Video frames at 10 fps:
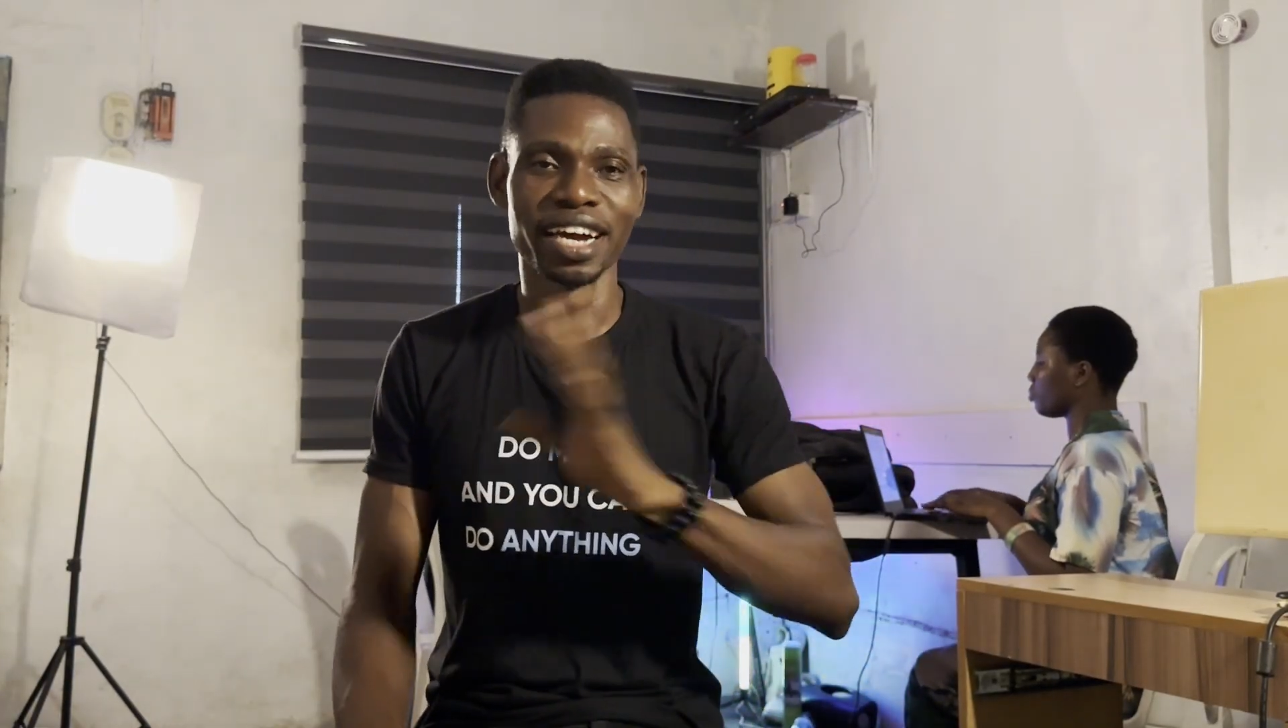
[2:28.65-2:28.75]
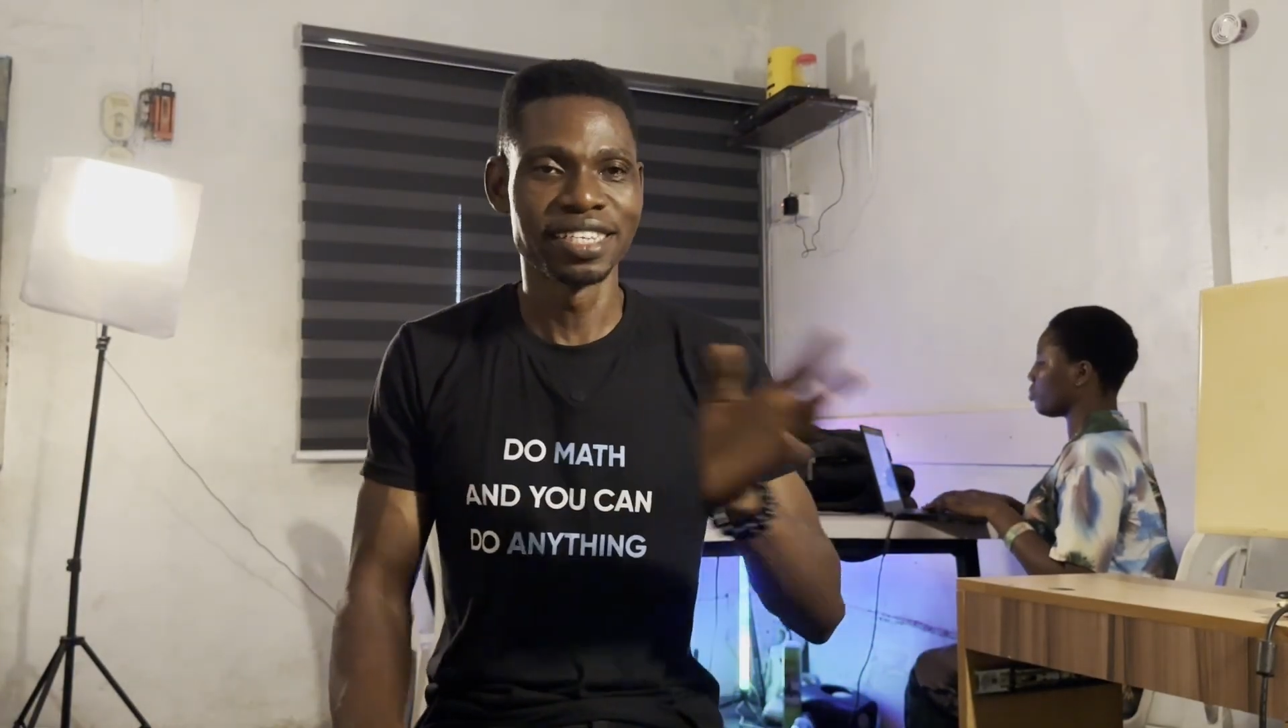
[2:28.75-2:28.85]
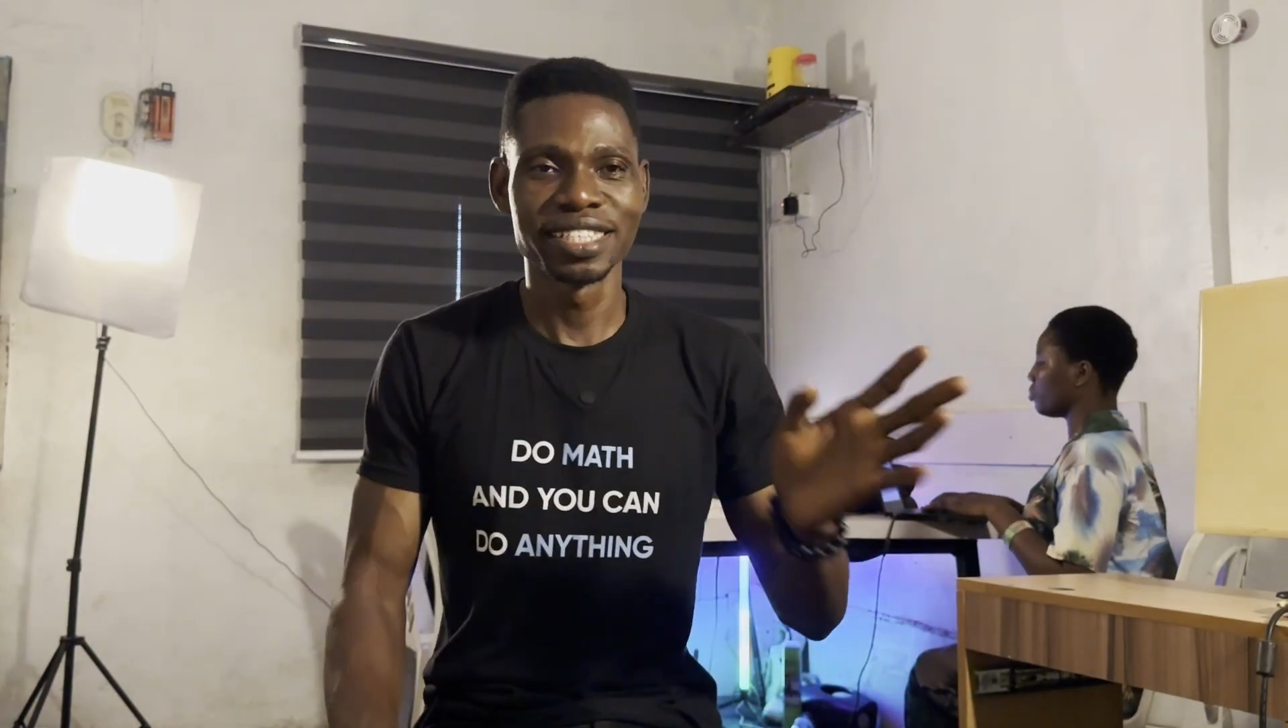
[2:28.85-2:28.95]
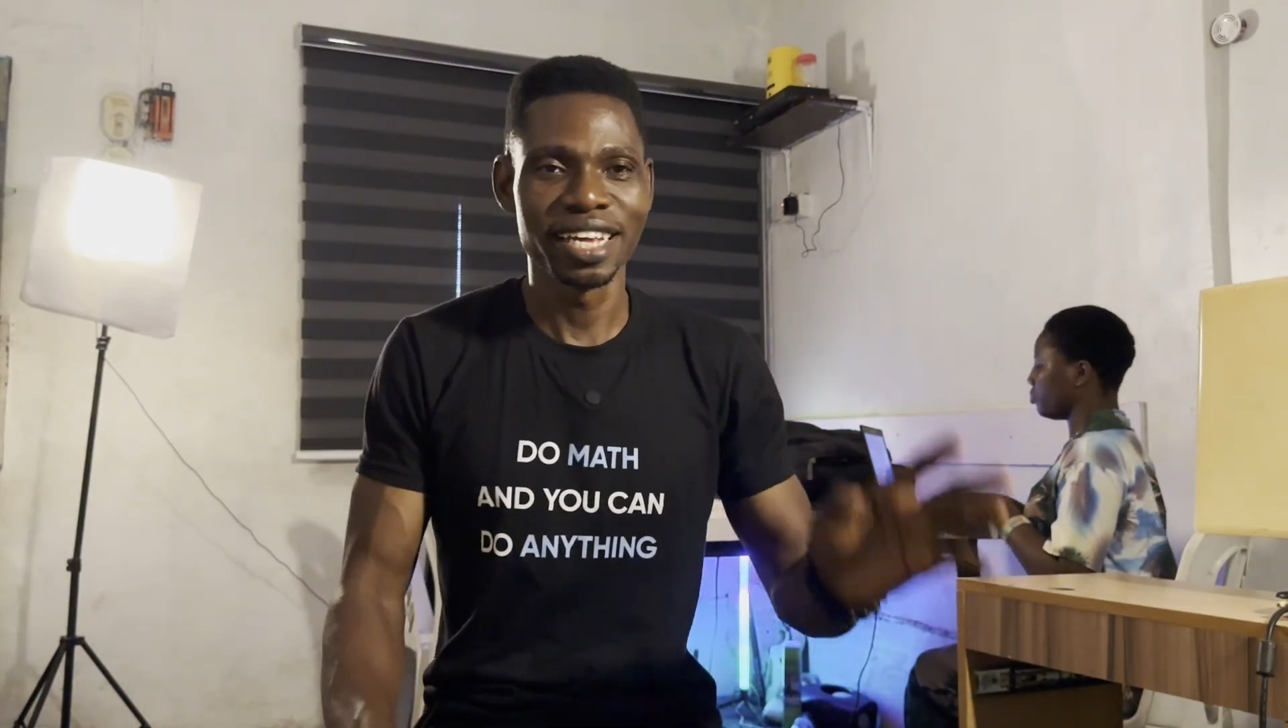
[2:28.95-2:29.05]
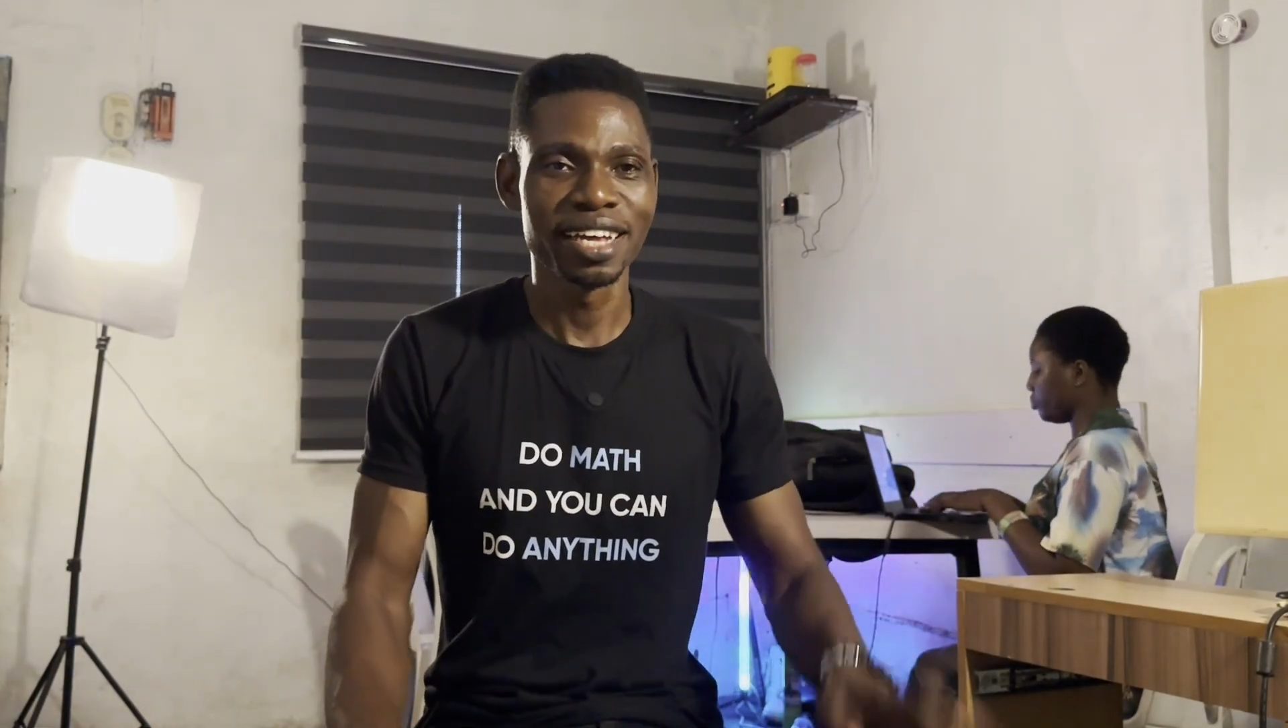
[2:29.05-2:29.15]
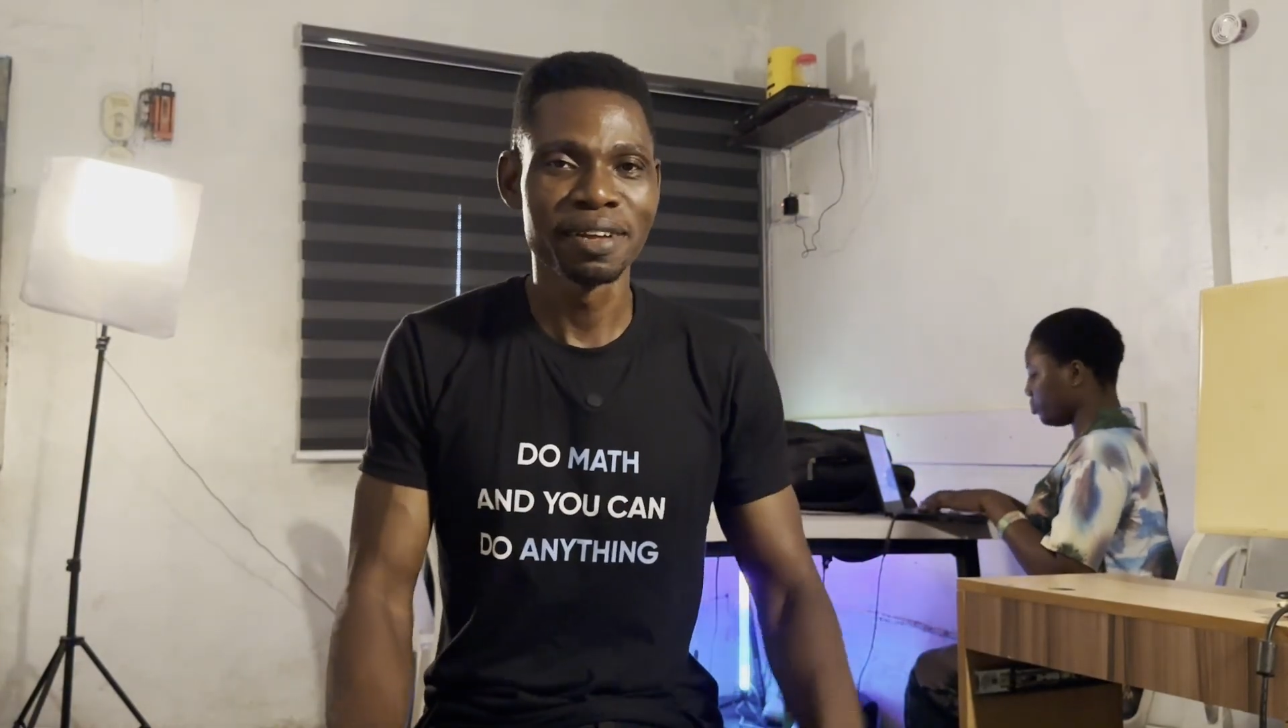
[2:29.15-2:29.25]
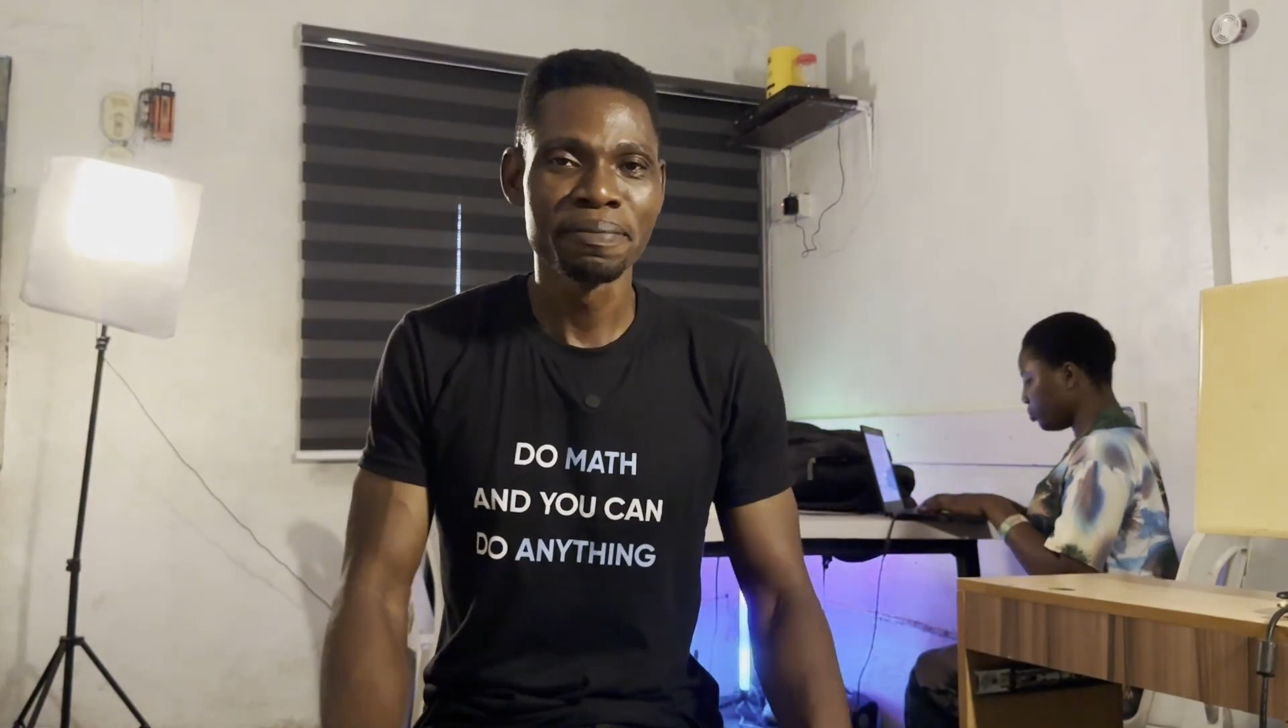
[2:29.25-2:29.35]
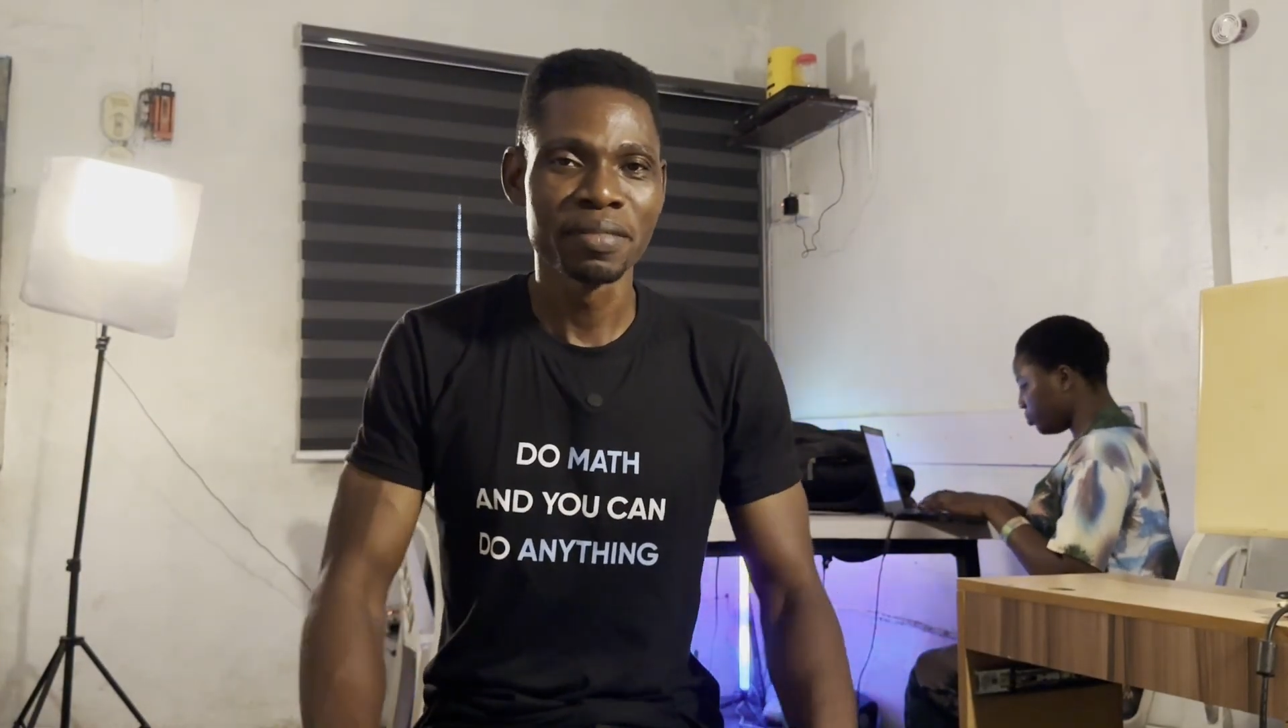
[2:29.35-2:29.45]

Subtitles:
answer.